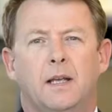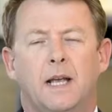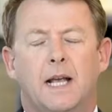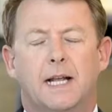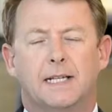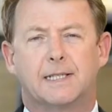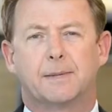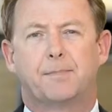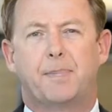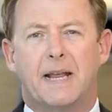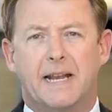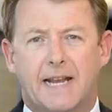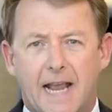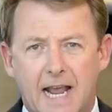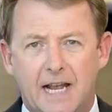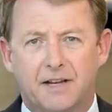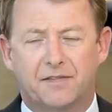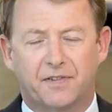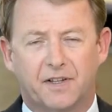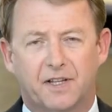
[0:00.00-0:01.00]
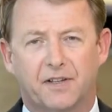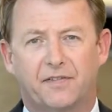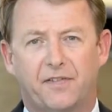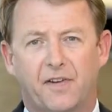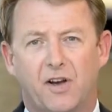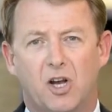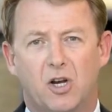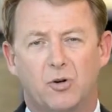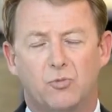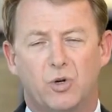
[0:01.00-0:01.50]
It's a big hit for the
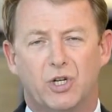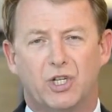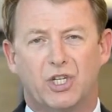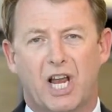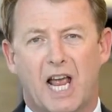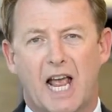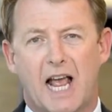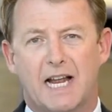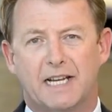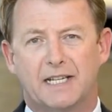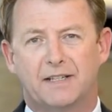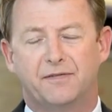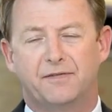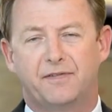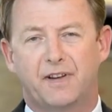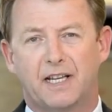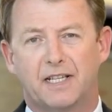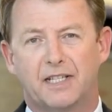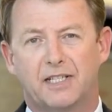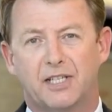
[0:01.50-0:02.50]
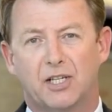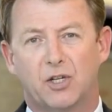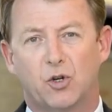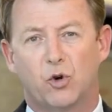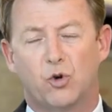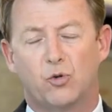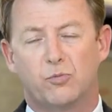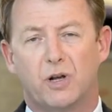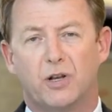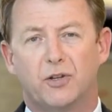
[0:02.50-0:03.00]
firm, which had invested
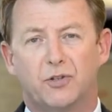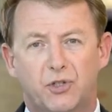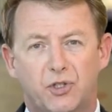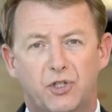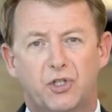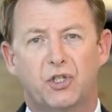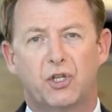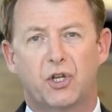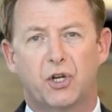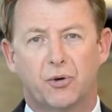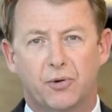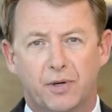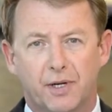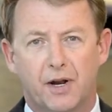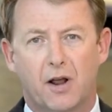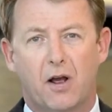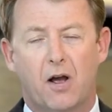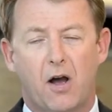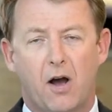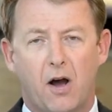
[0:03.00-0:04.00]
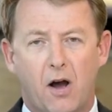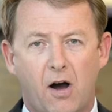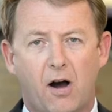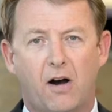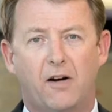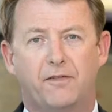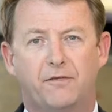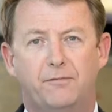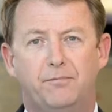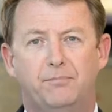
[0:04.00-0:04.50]
almost
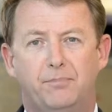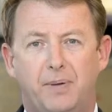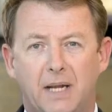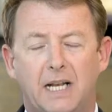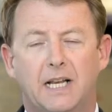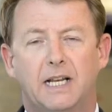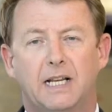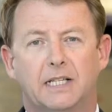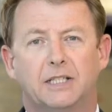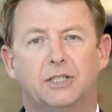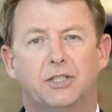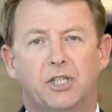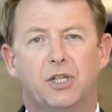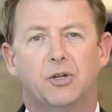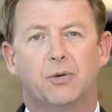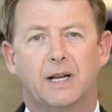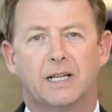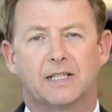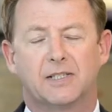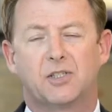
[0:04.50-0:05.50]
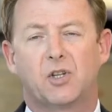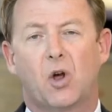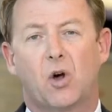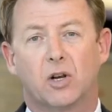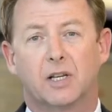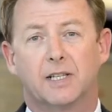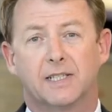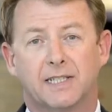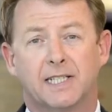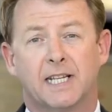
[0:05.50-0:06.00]
$2.5
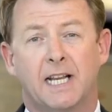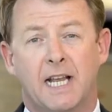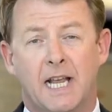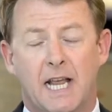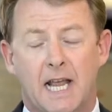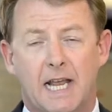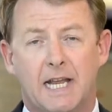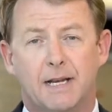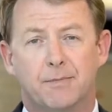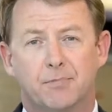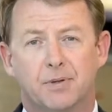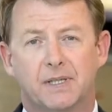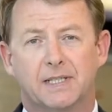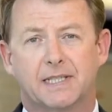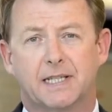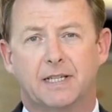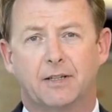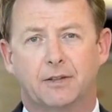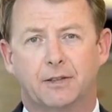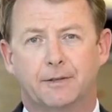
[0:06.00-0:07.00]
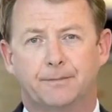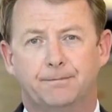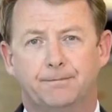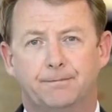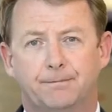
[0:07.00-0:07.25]
billion in Brazil.